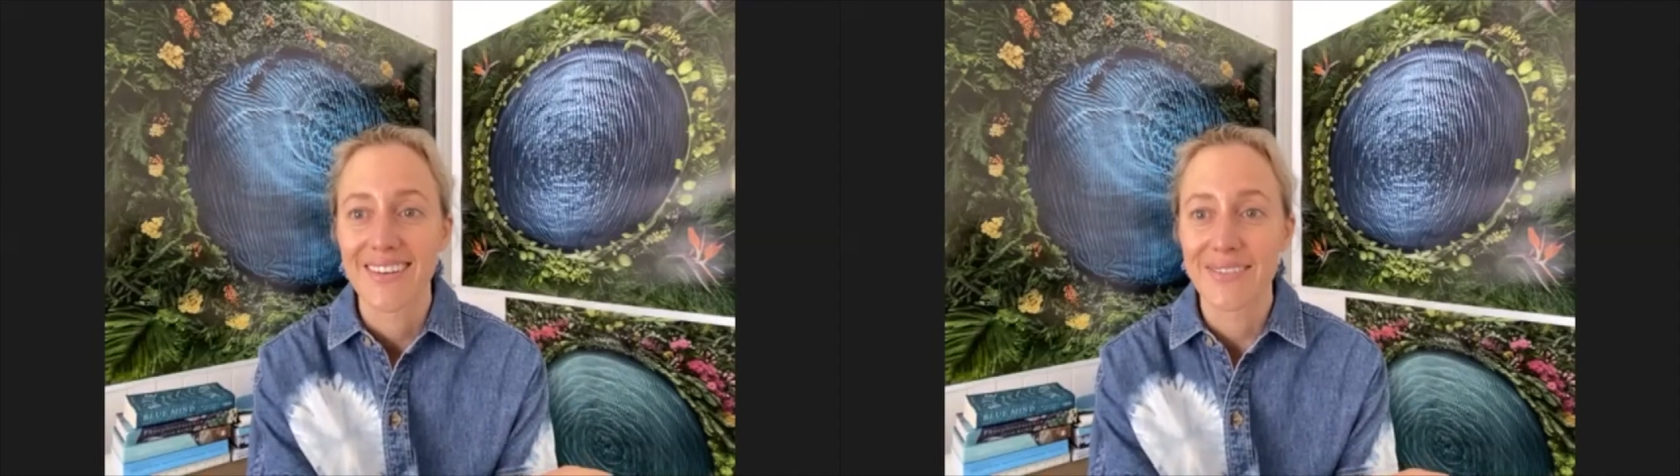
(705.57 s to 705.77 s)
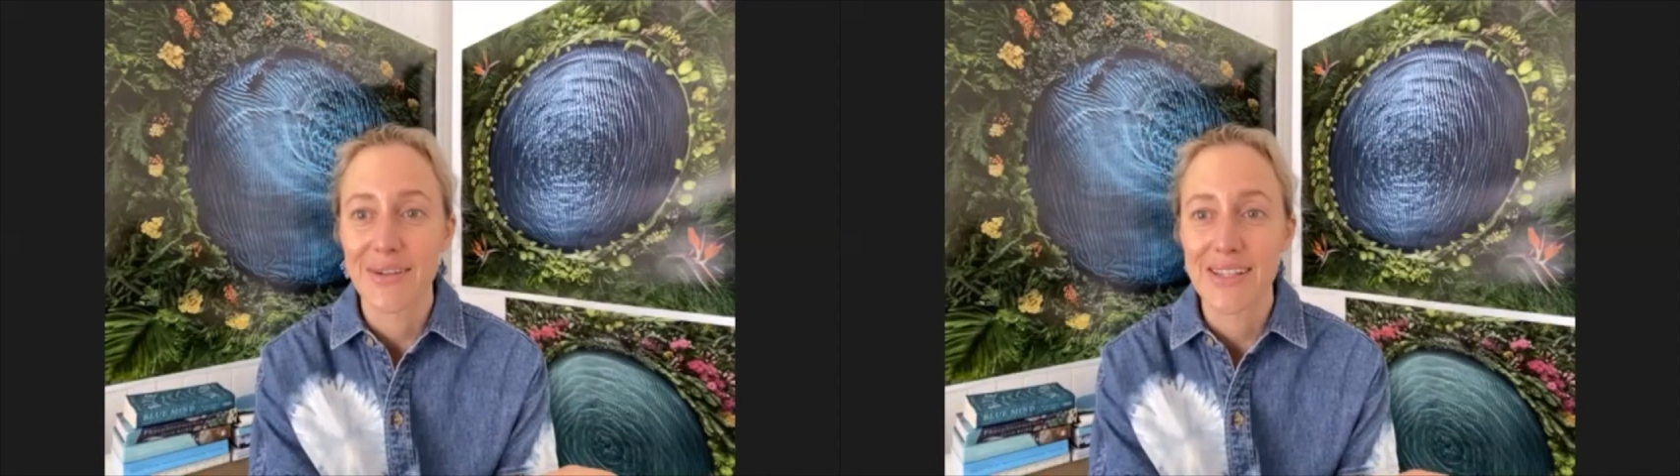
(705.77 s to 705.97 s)

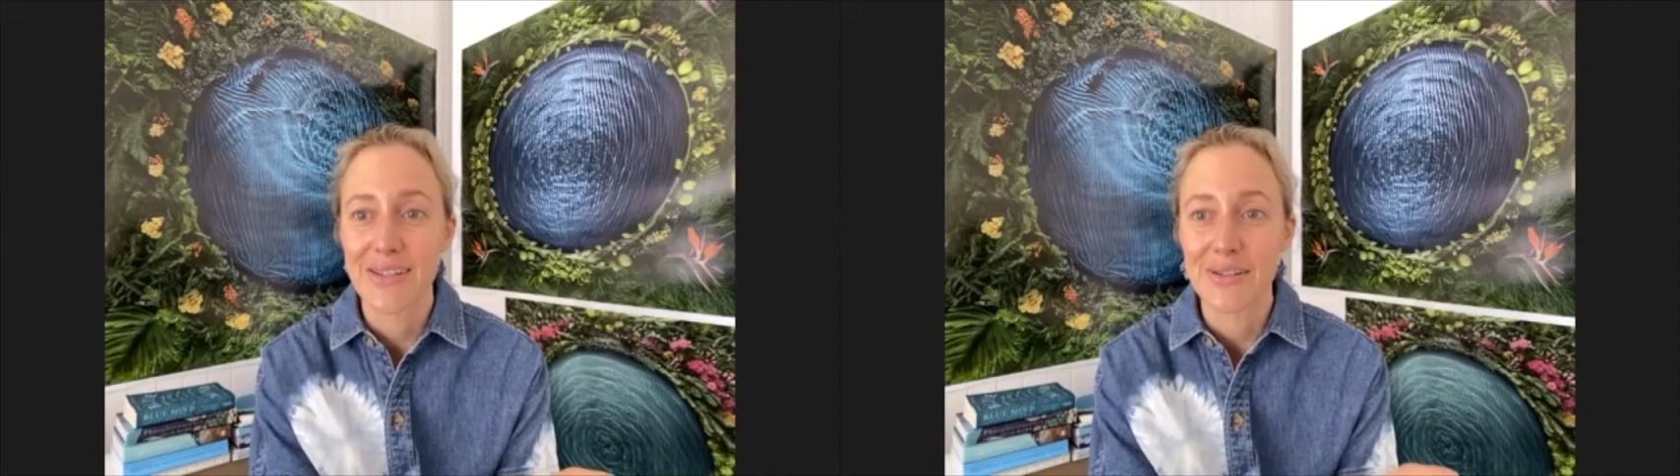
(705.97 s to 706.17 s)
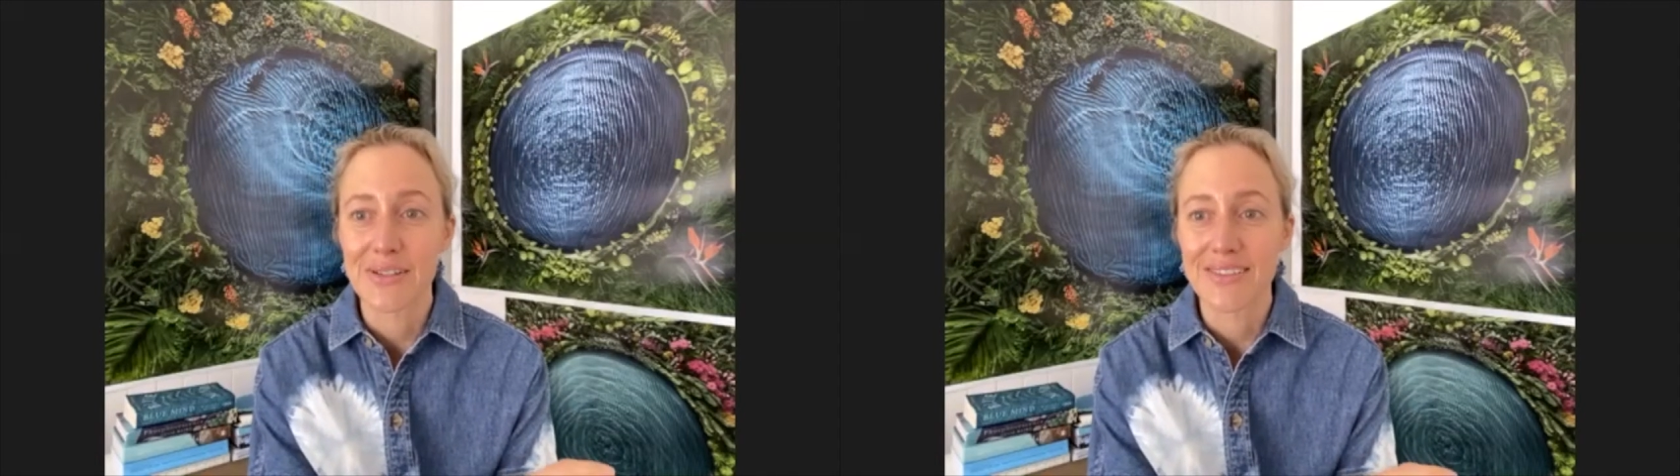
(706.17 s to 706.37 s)
When
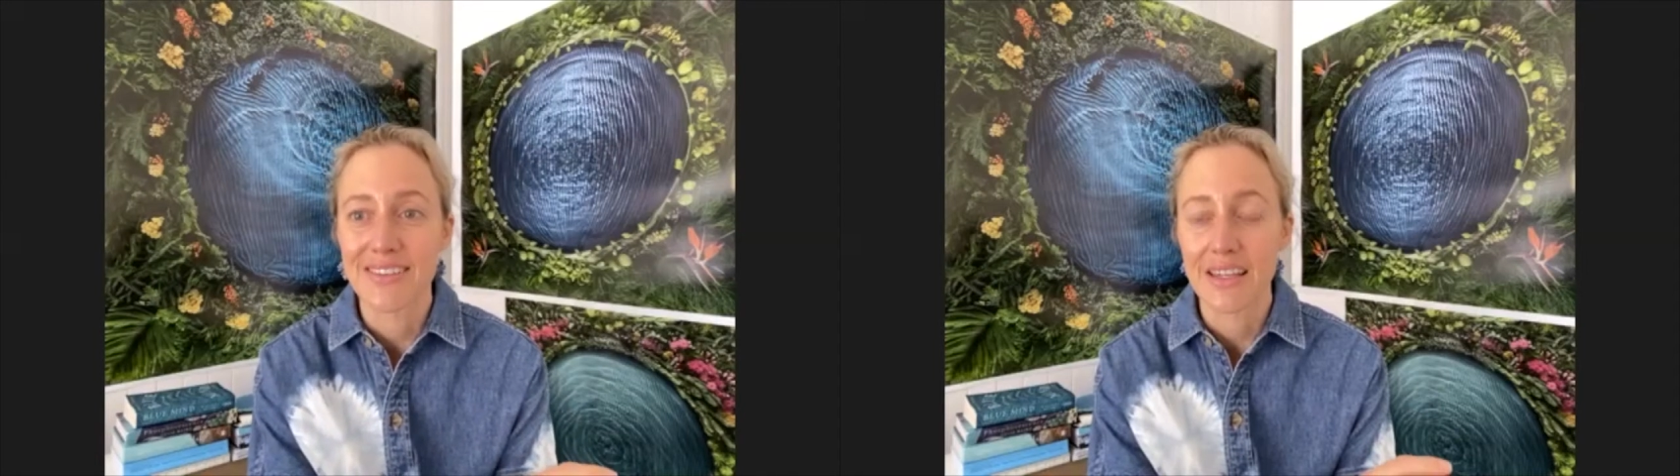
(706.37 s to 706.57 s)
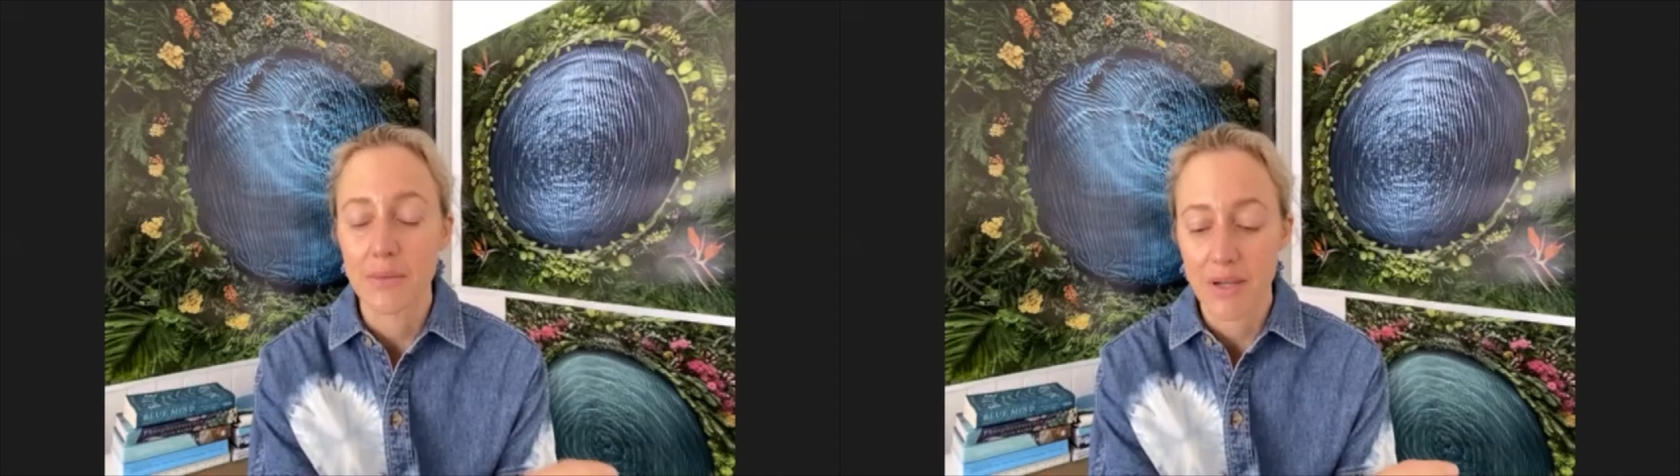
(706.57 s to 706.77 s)
you
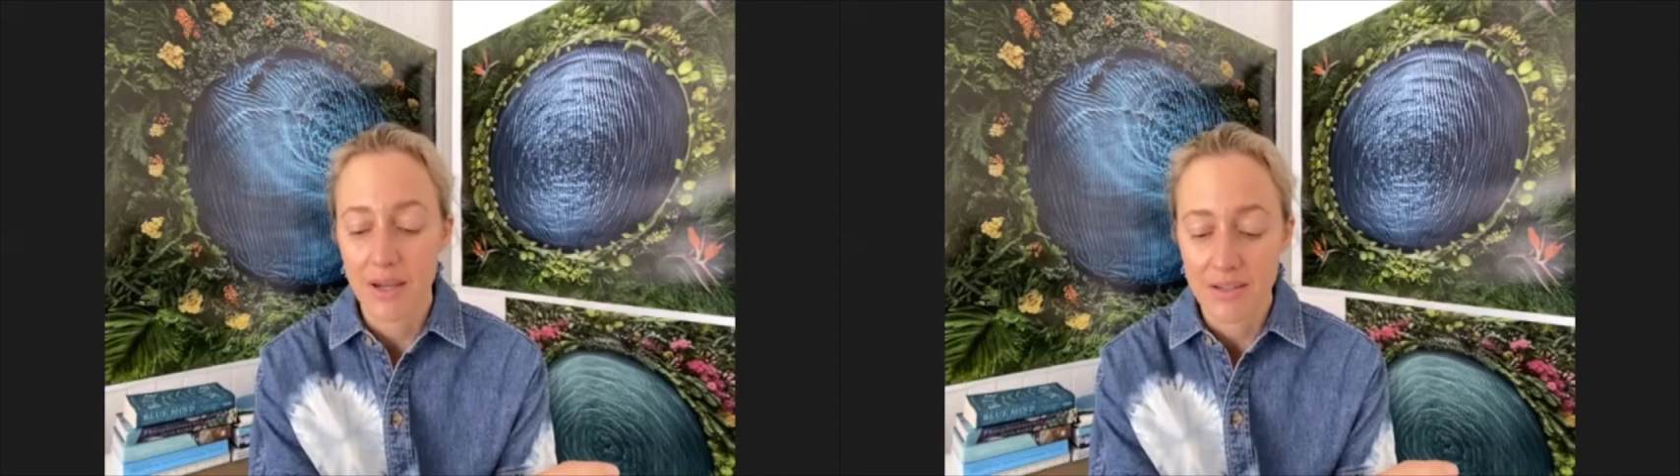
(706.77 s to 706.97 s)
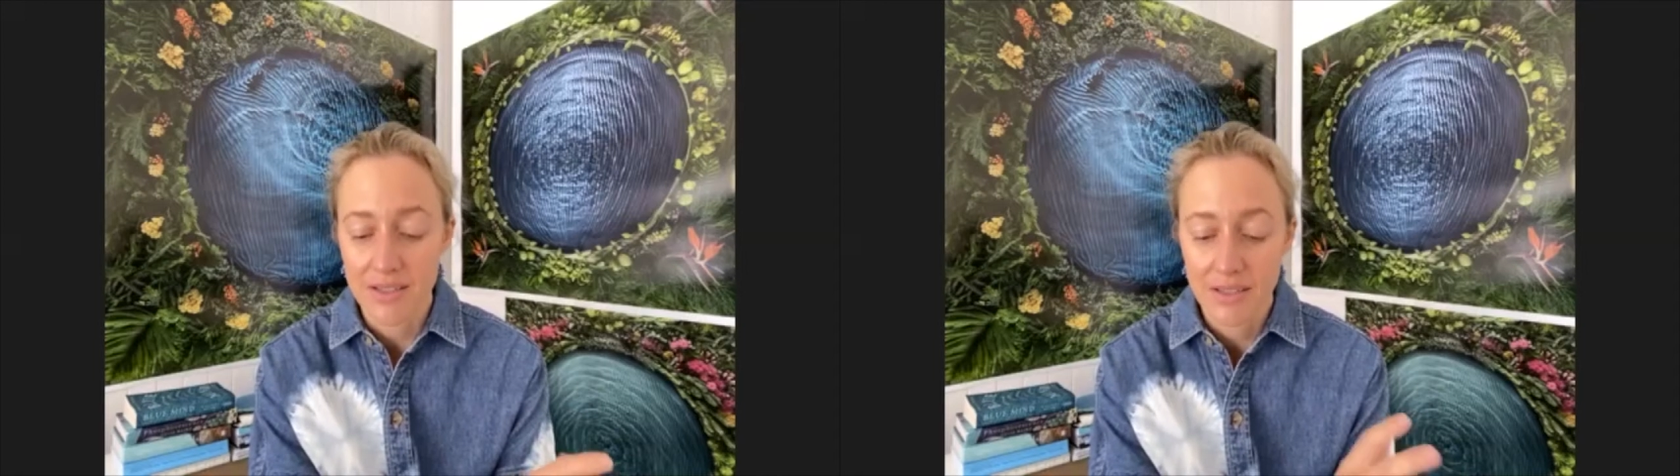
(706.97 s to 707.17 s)
think
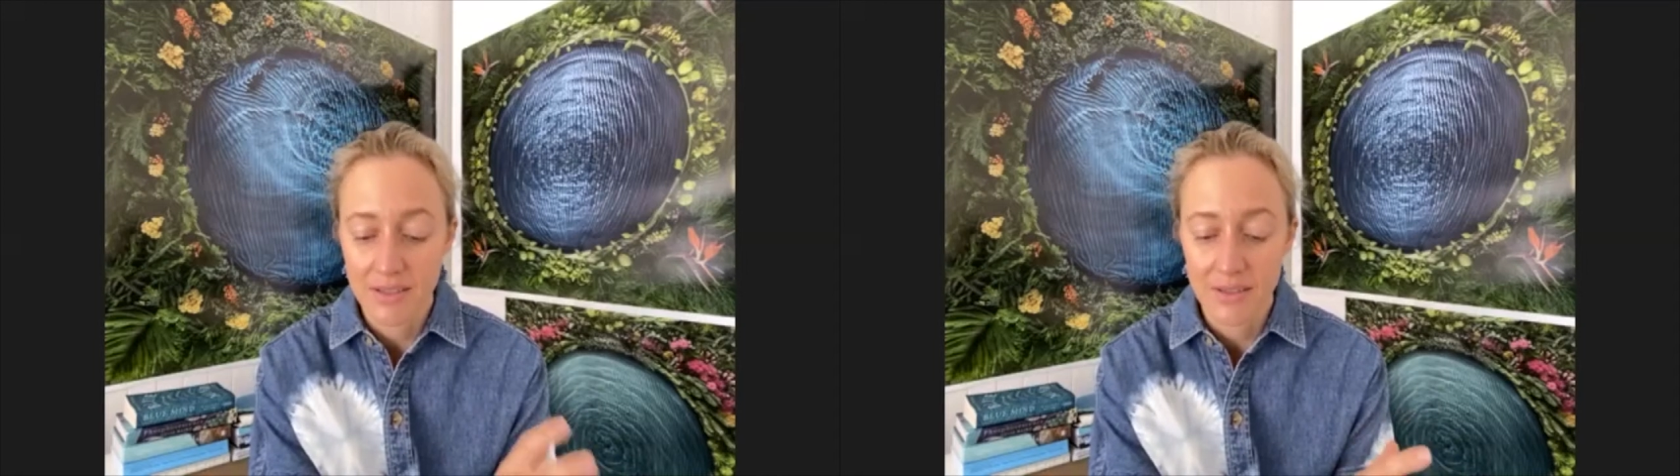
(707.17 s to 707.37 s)
about